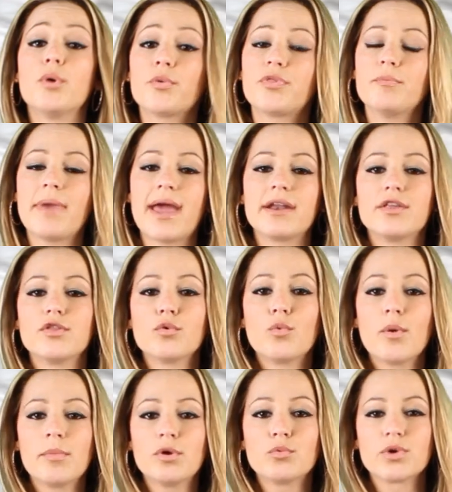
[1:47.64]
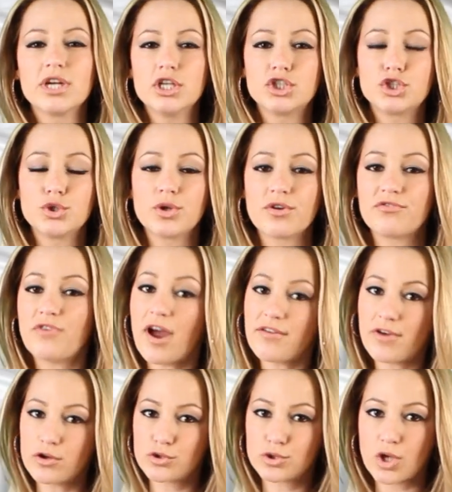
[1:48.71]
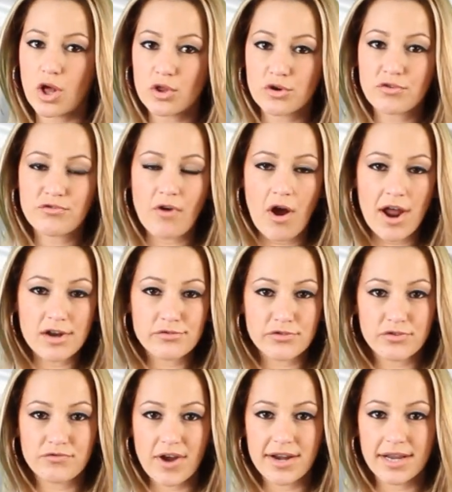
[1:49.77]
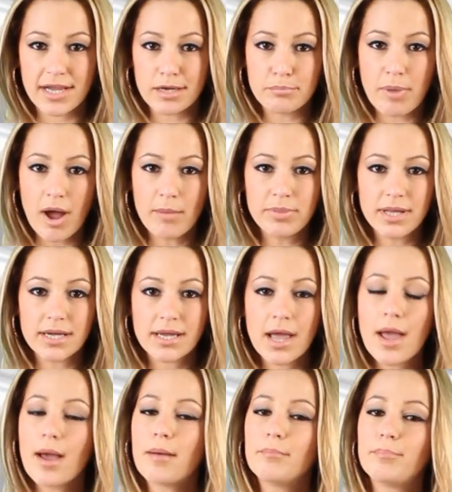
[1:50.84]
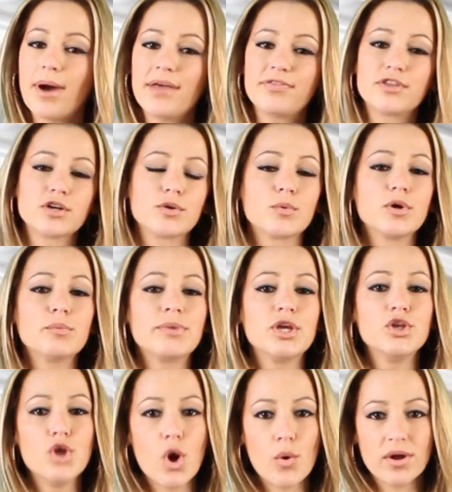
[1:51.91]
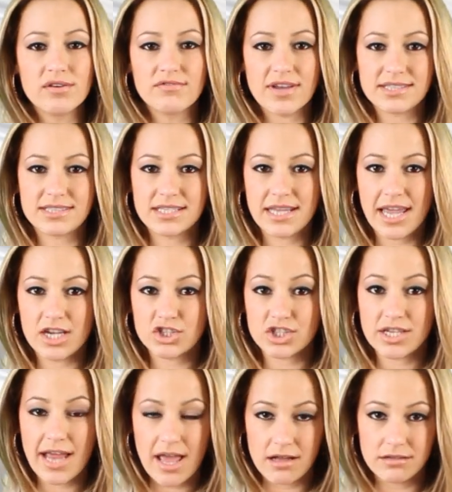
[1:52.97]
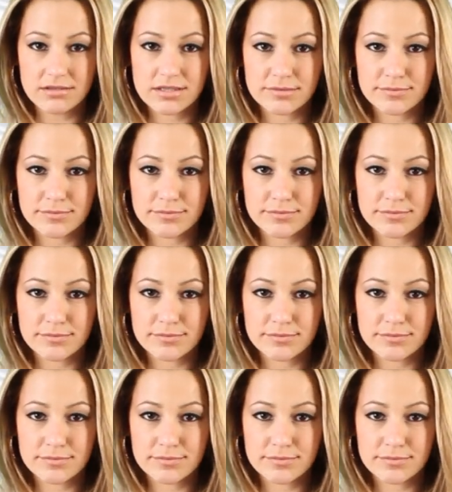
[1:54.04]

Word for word: both the man and the woman were issued a $500 fine for fighting in public, but there will be no investigation held.